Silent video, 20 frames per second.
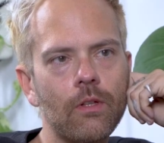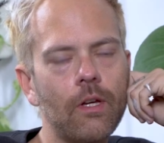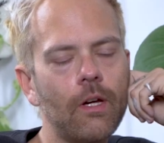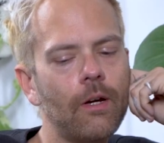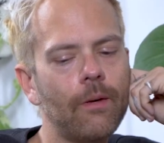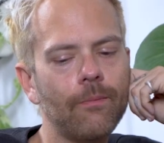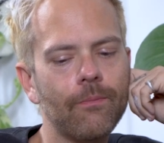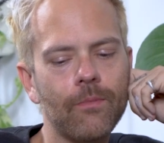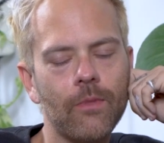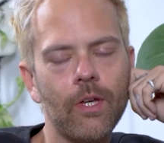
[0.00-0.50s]

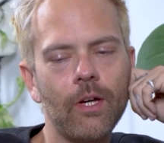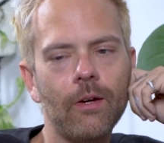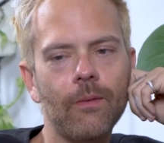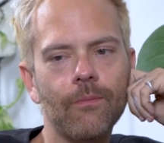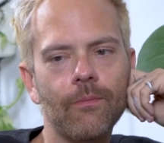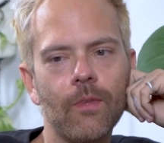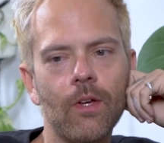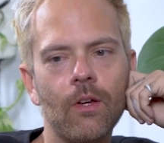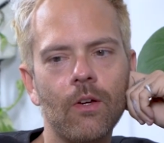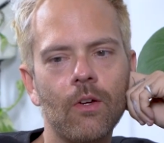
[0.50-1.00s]
Yeah. Yeah.
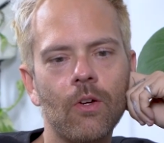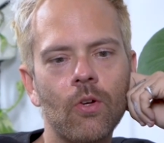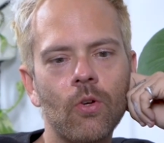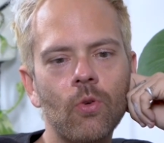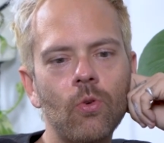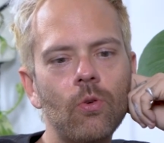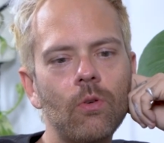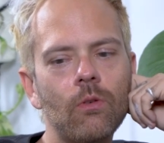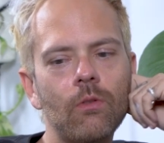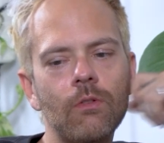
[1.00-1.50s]

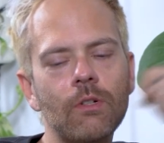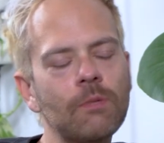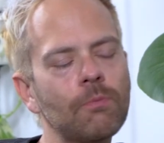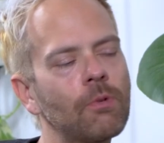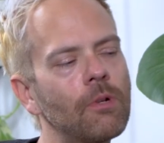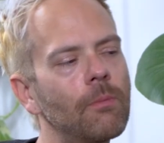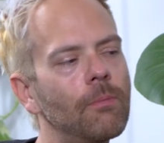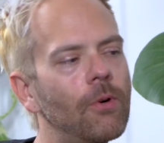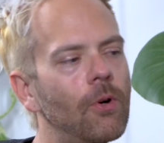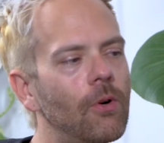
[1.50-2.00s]
Cool. Let's
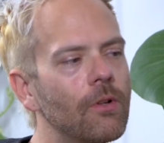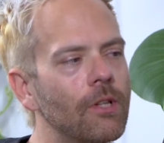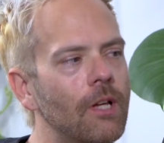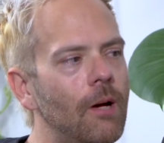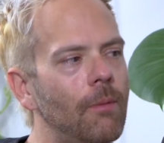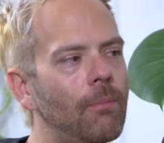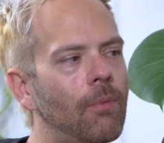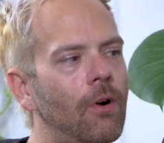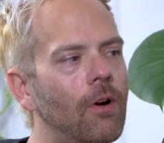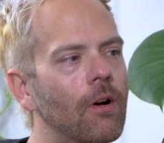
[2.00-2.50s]
put a bow on
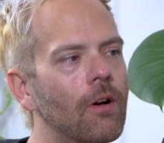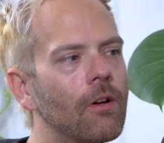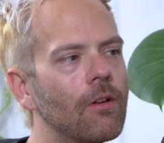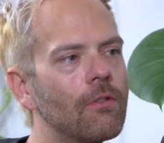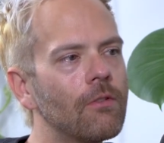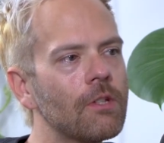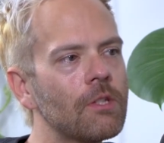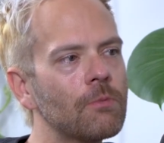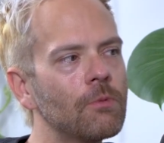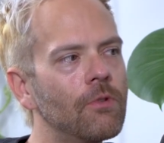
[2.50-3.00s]
that part.
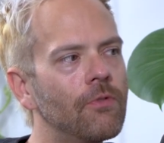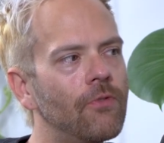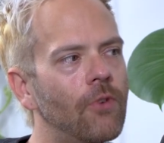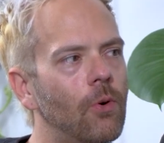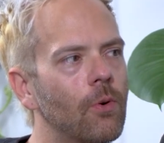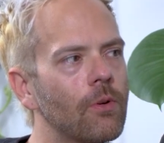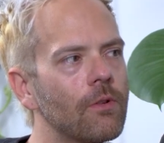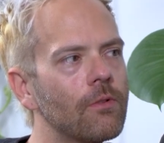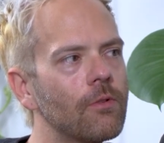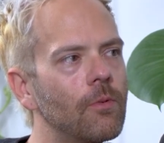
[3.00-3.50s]
Let's move
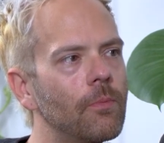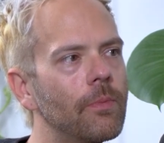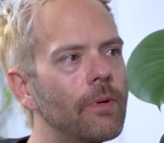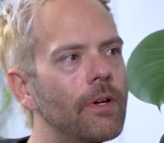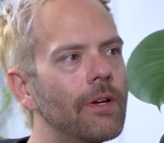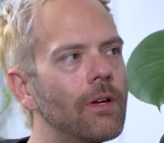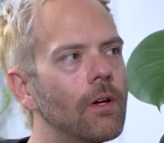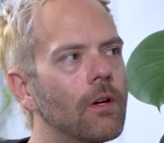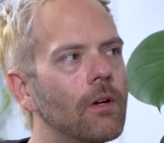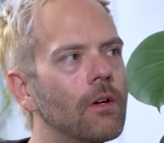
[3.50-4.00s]
forward a little
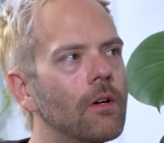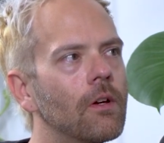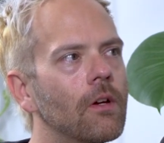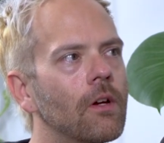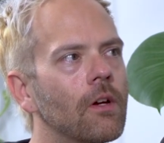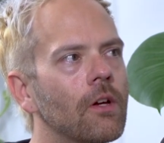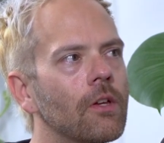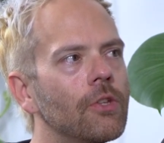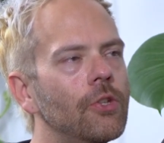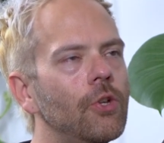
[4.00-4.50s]
bit.
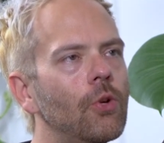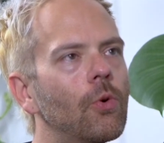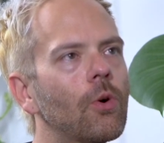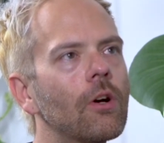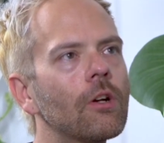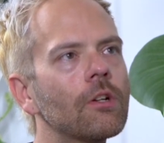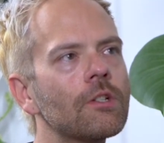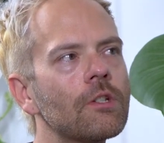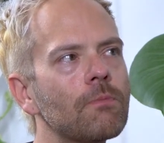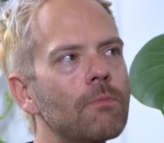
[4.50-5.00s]
You
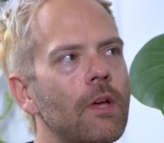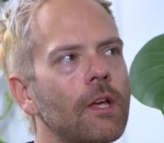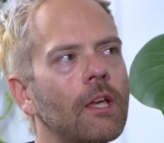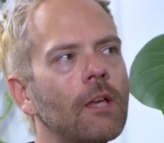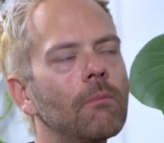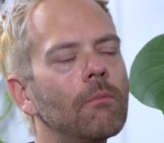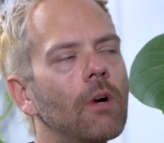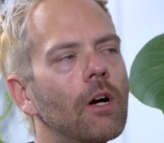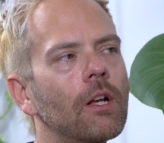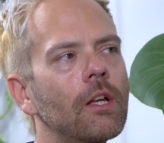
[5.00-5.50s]
are just
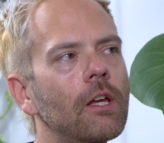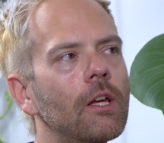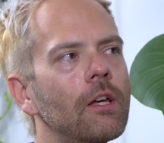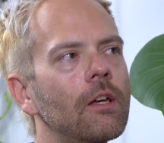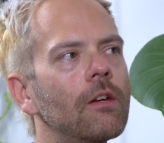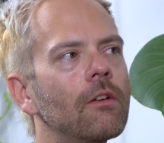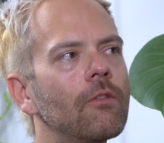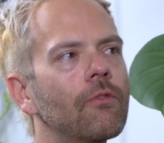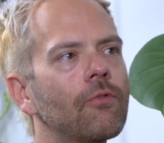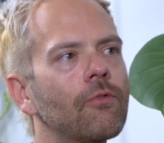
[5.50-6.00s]
making
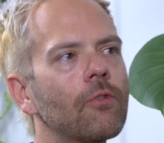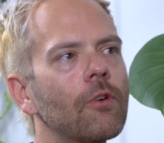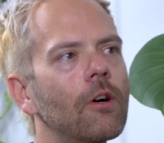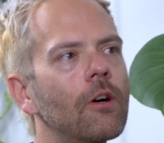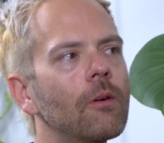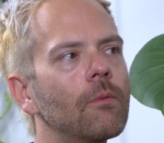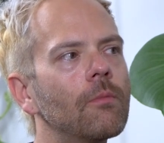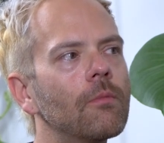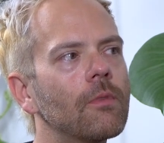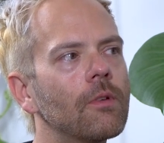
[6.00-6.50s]
money
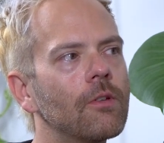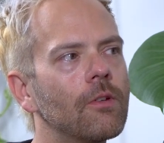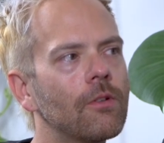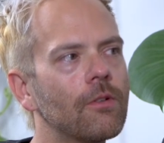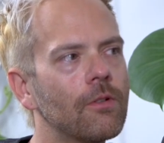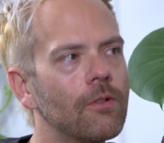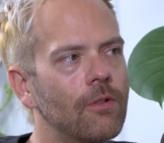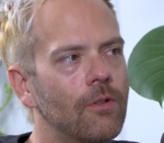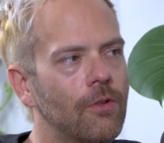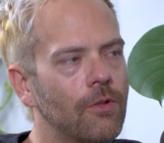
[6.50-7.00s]
from
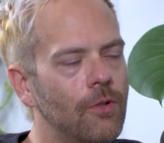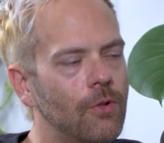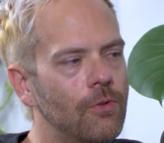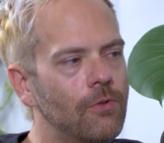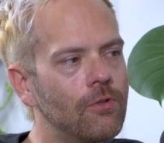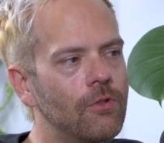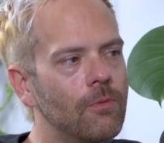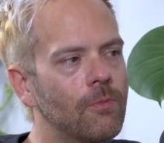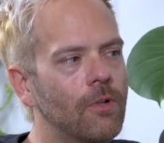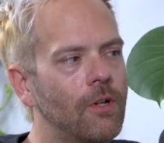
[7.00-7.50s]
your
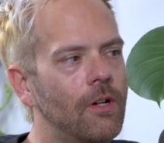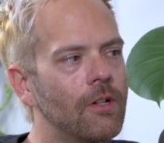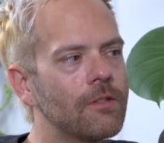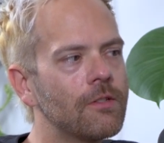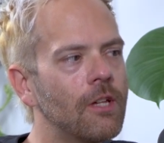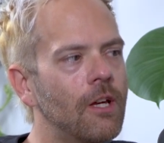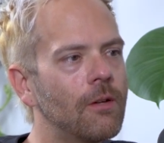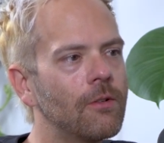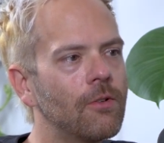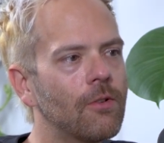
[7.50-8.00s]
YouTube
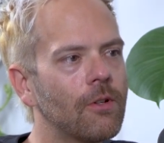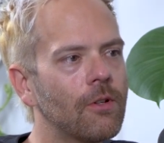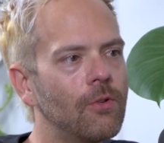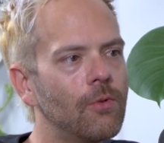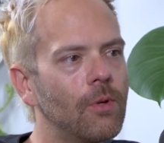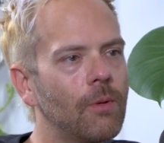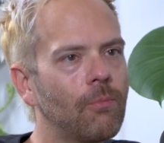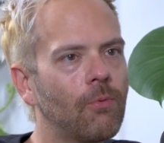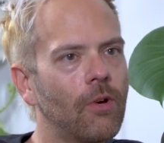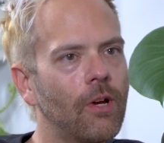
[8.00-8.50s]
content. You're
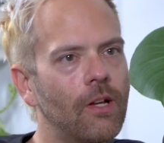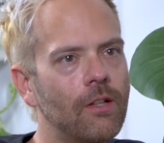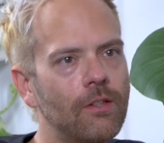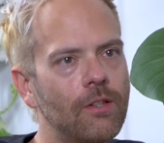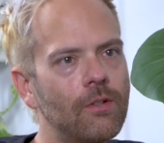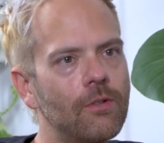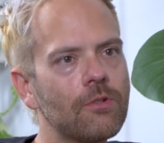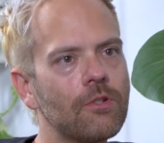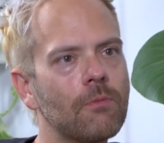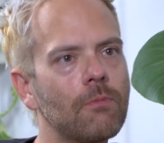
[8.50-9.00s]
doing brand
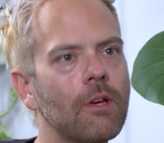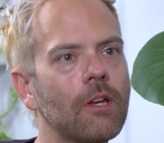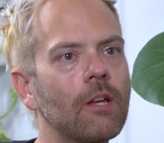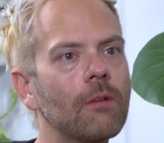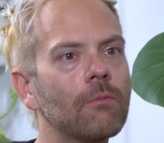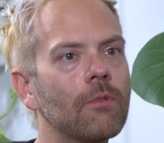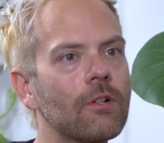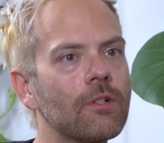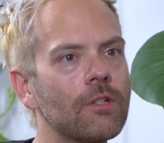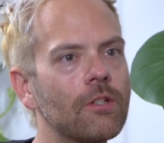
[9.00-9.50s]
deals. You're
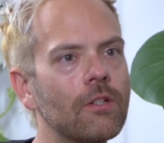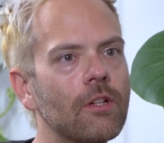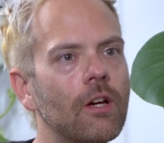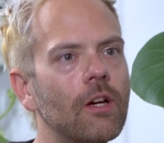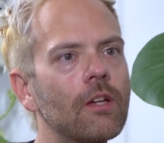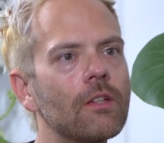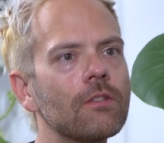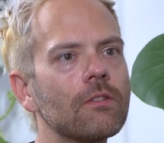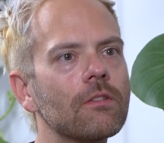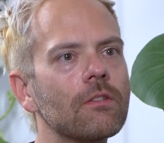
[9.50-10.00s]
making
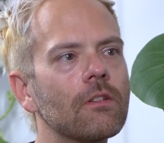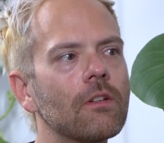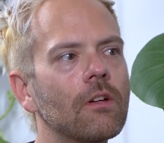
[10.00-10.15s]
merchandise.